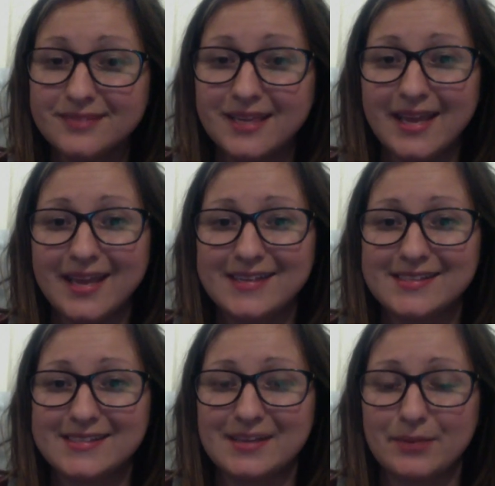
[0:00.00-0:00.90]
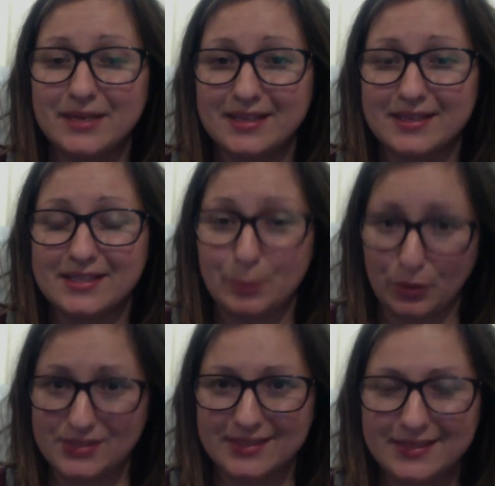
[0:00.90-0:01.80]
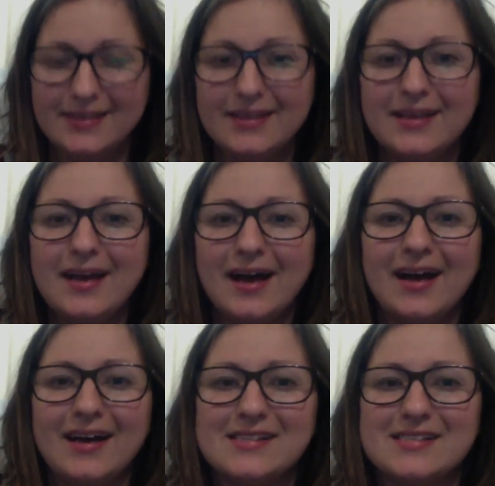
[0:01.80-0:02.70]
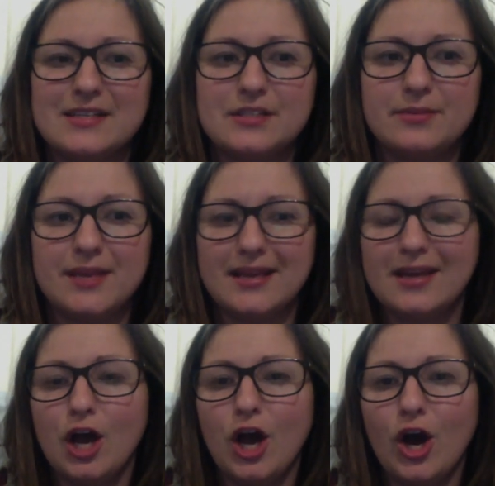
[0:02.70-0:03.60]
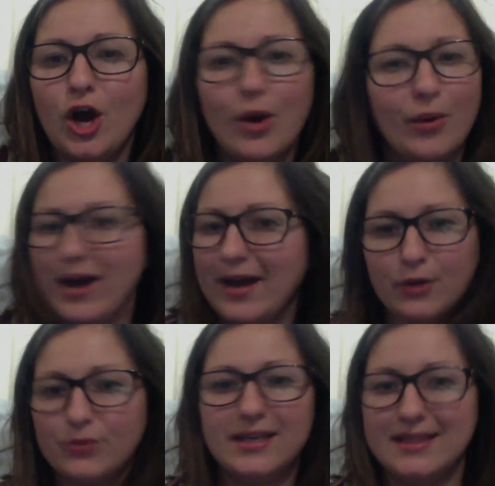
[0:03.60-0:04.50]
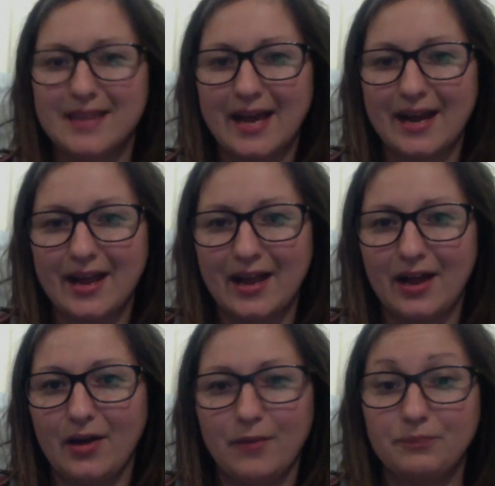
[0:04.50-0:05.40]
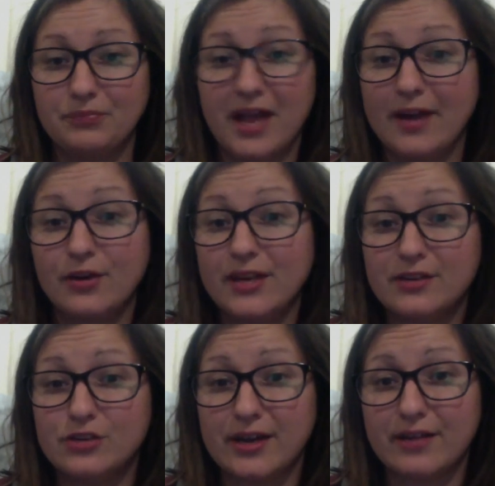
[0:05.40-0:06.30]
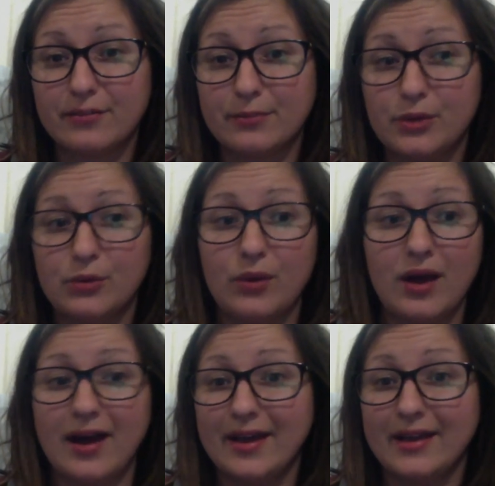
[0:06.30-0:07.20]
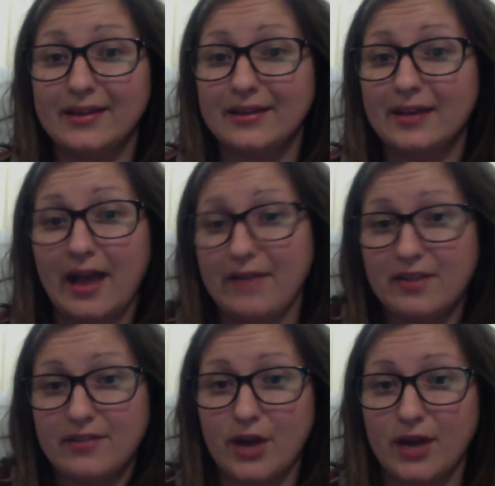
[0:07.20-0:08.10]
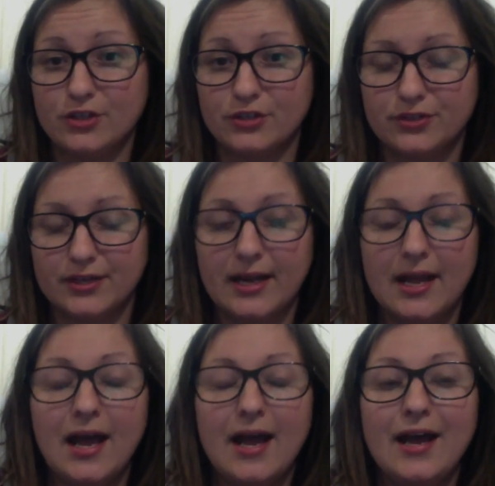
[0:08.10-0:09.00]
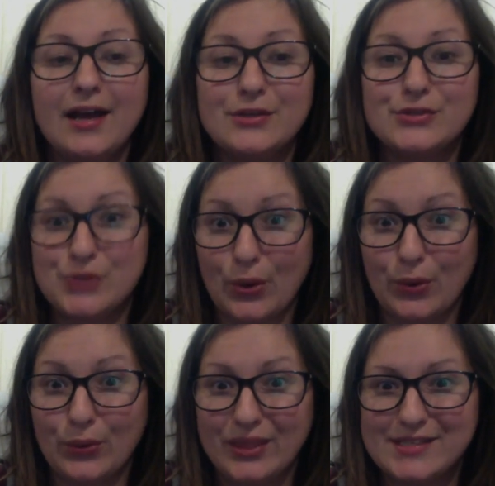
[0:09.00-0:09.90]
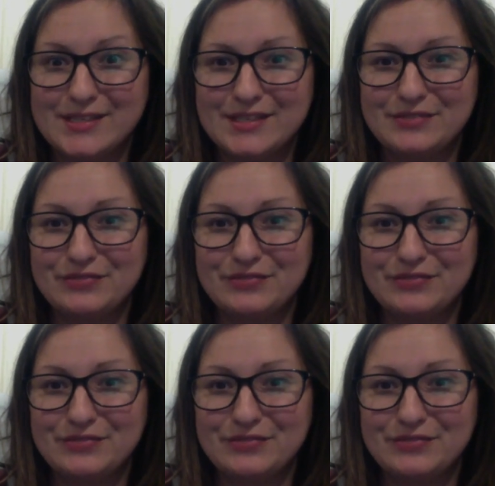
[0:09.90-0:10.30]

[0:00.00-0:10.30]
And this person said to me, "Oh, I don't need that. I don't need training from you. I've never had children." So this is